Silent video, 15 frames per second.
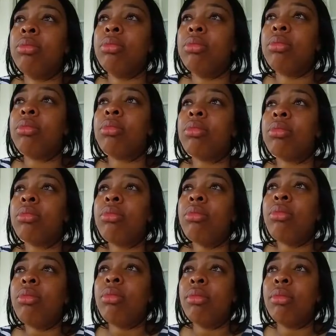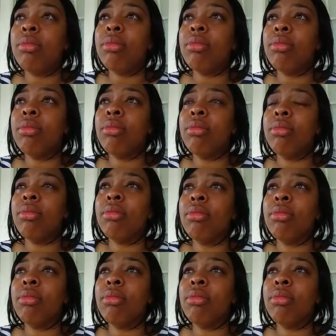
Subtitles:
No one is speaking in this clip.